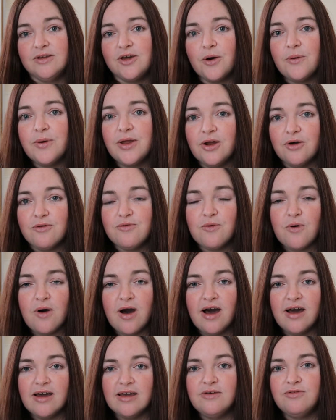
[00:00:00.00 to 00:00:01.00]
going off
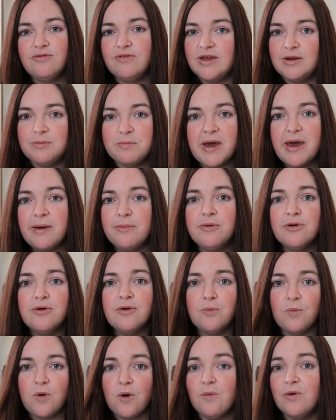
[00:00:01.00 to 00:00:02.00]
what I feed Pepper
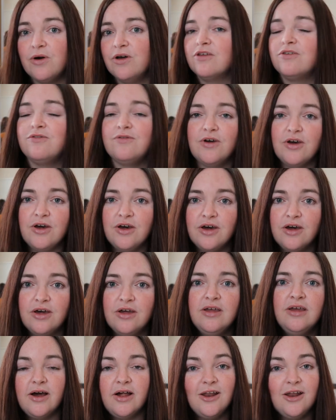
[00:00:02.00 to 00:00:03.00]
and what works for her.